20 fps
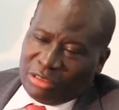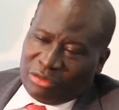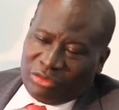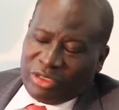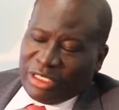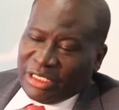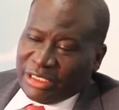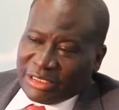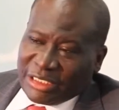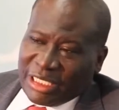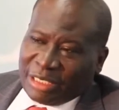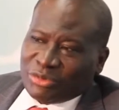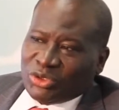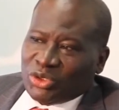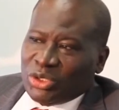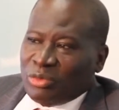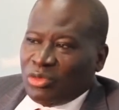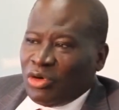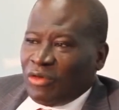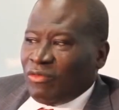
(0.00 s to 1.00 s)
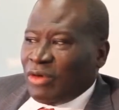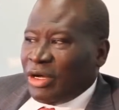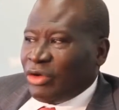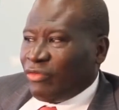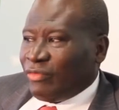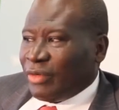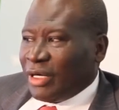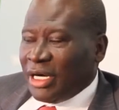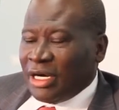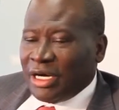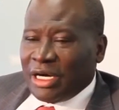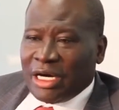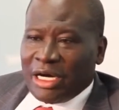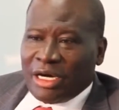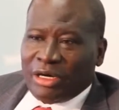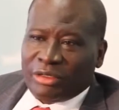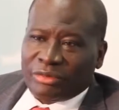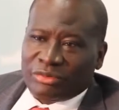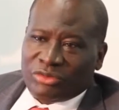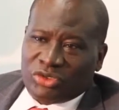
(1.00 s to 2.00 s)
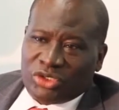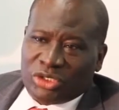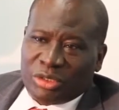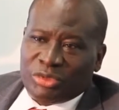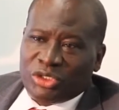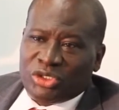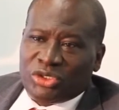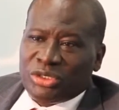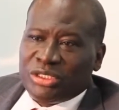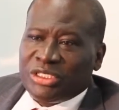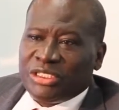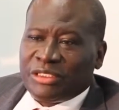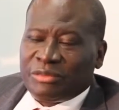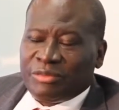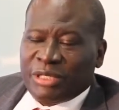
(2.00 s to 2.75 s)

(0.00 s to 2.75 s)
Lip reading: is upstream of one of our tributaries,